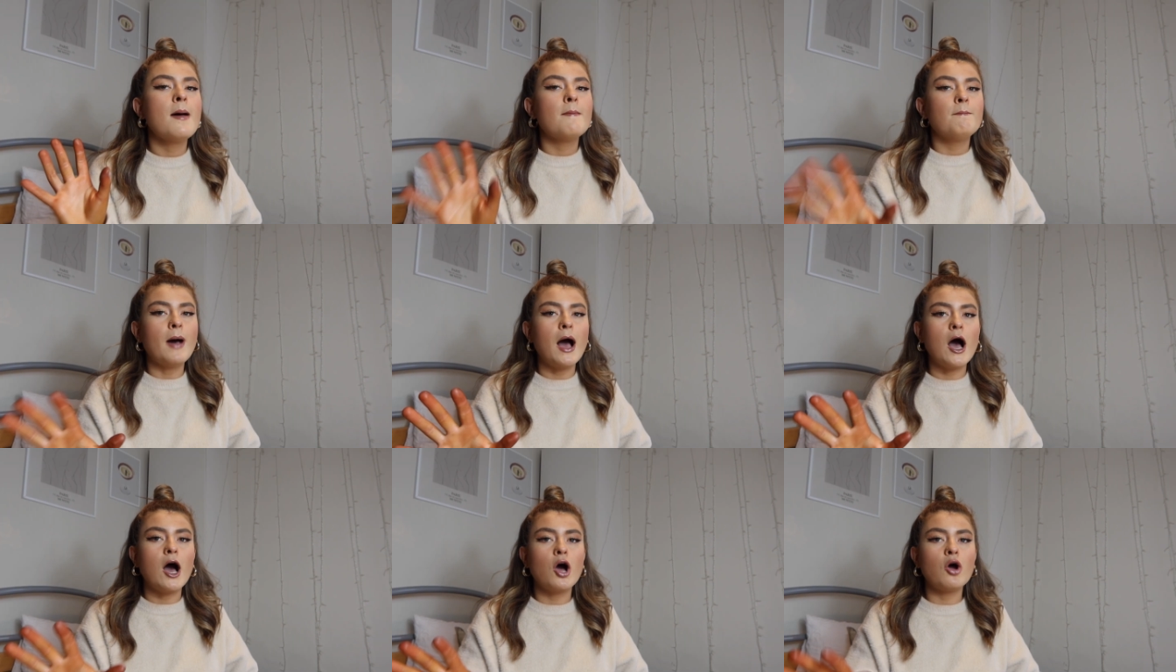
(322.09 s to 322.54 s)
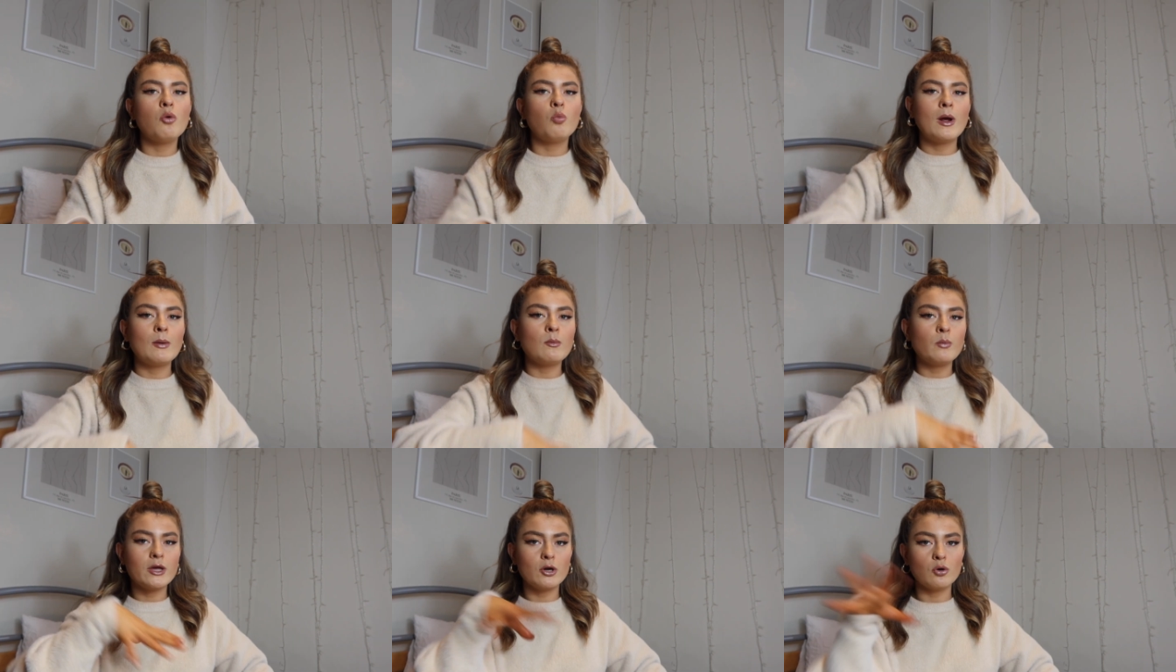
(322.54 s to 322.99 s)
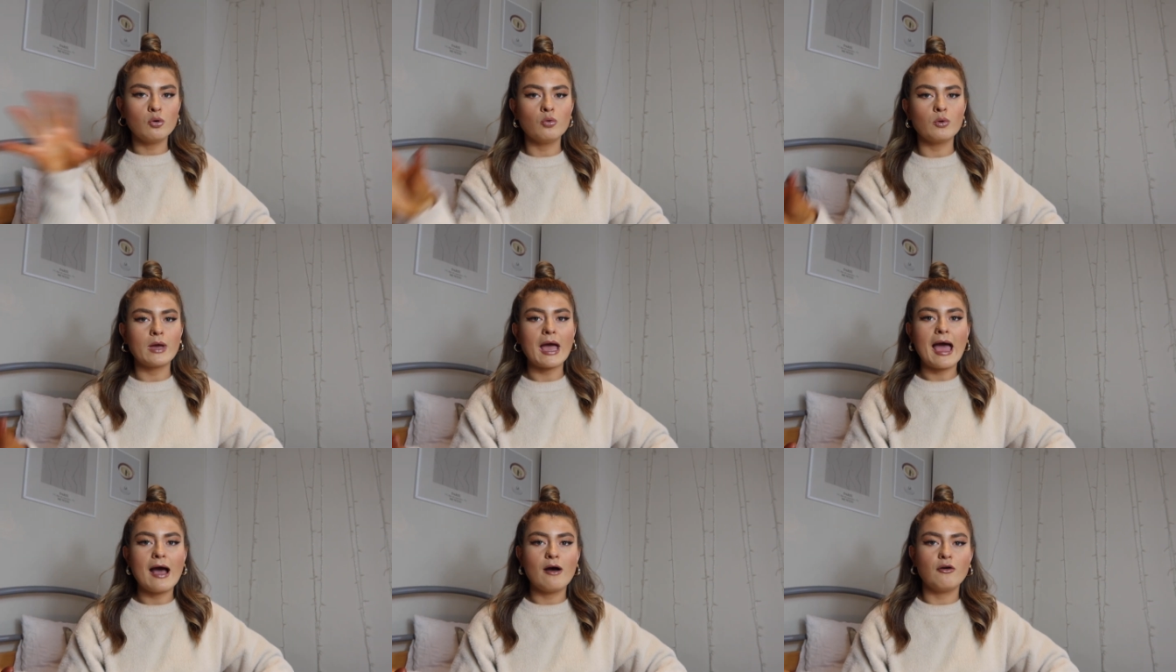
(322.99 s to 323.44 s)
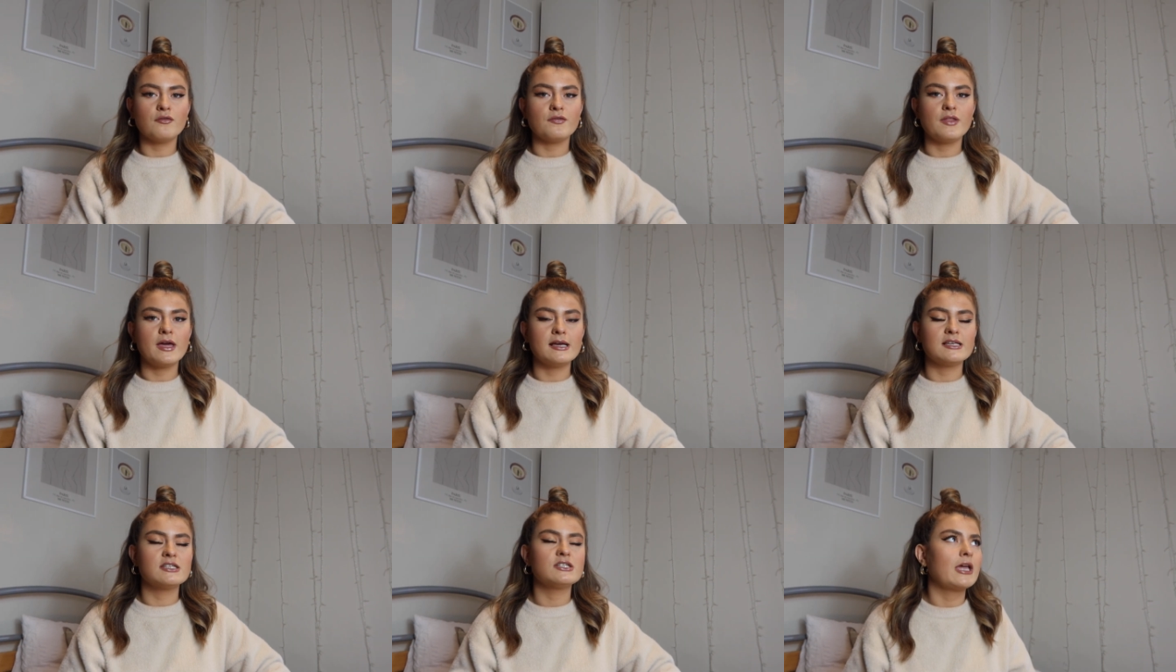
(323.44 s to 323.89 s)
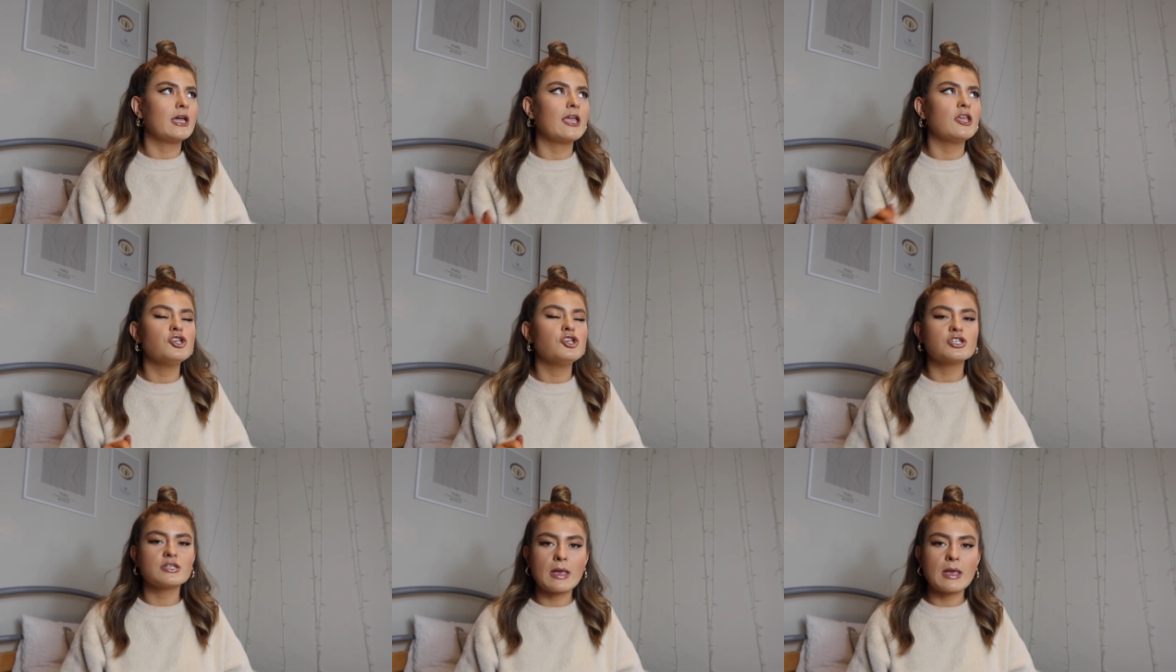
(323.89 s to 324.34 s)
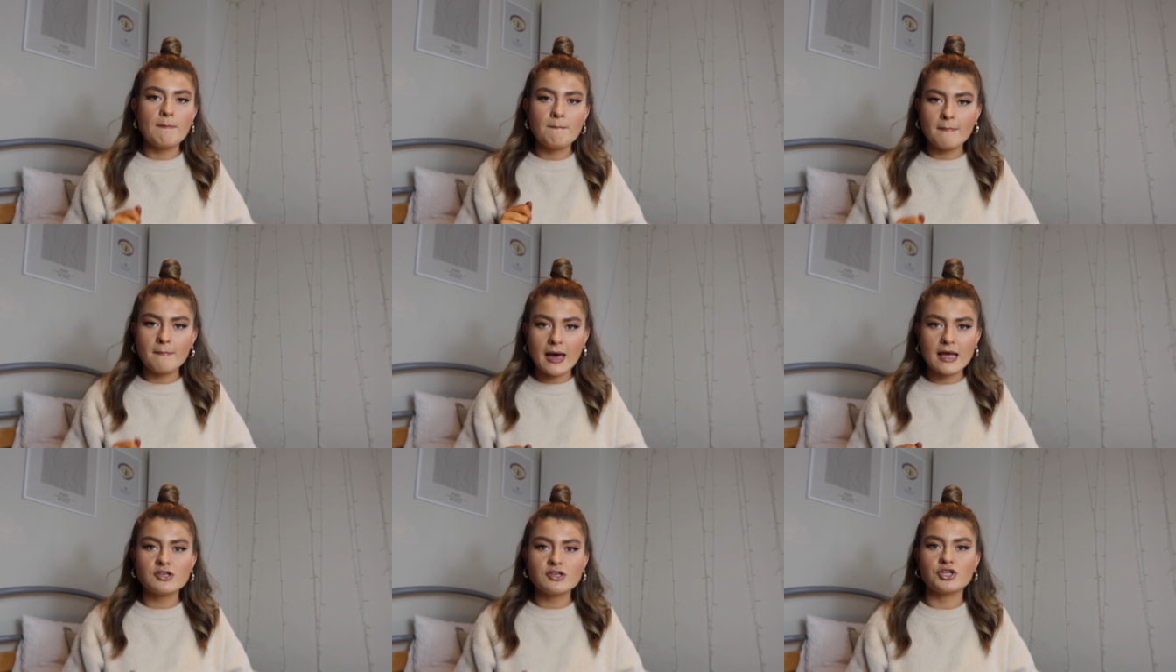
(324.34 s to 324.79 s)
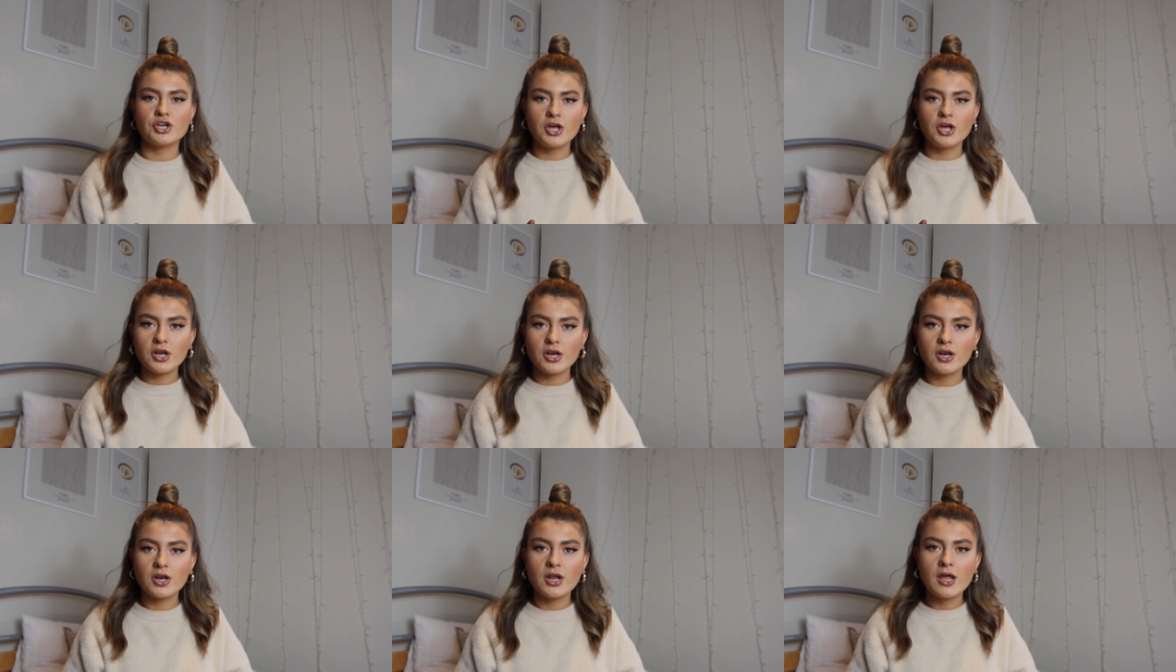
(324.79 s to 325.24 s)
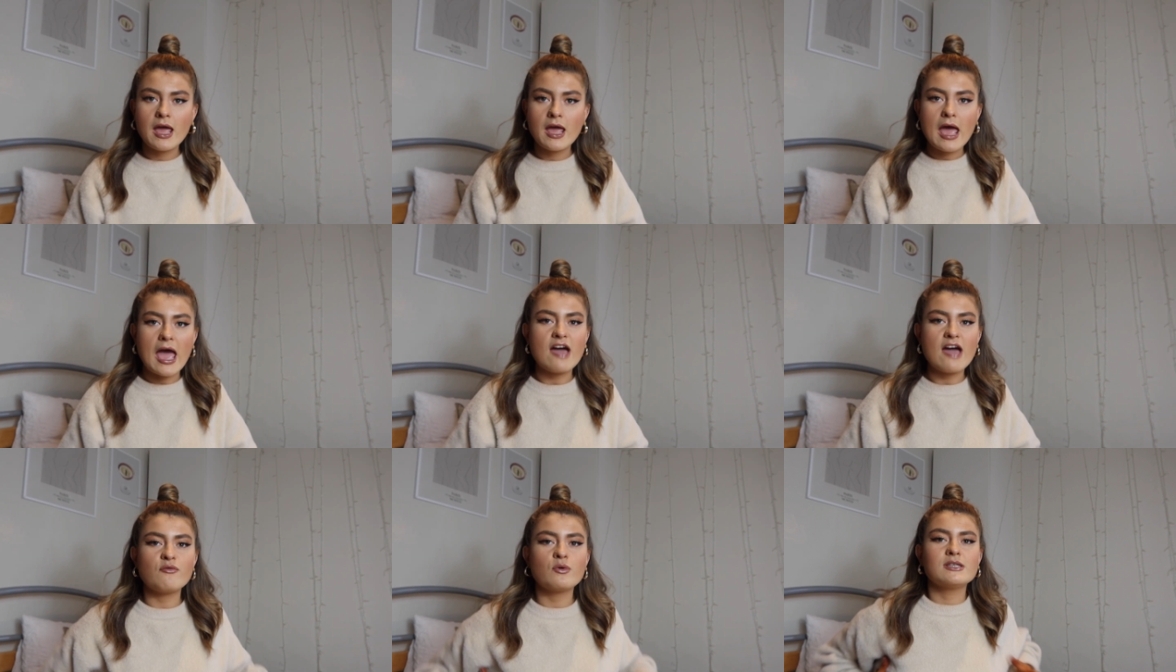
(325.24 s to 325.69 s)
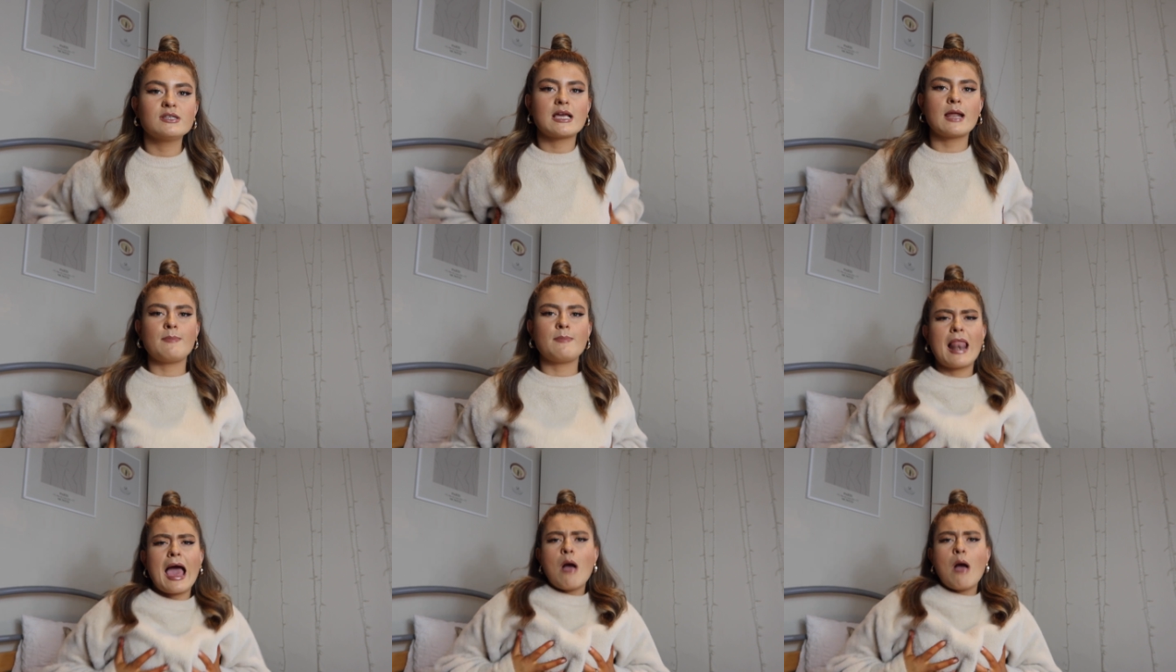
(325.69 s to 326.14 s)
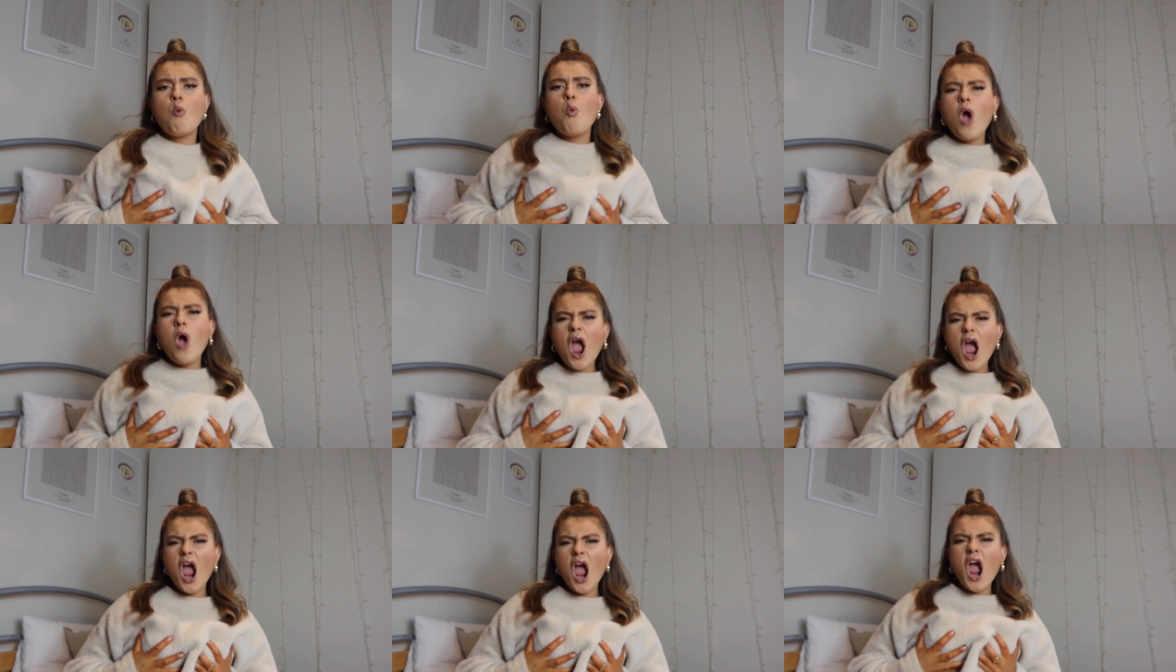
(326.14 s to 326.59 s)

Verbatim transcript: but when we all get out of this, can you just imagine everyone is going to be like, what?